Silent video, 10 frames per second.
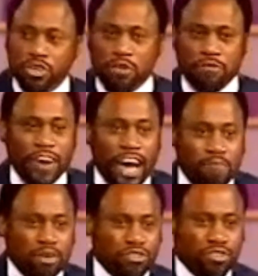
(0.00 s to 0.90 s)
You have
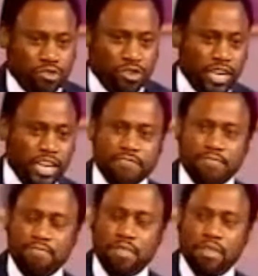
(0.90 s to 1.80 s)
five books to
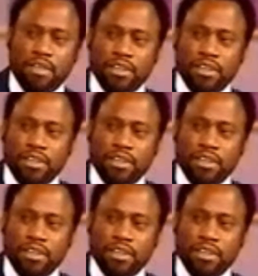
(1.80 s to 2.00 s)
read.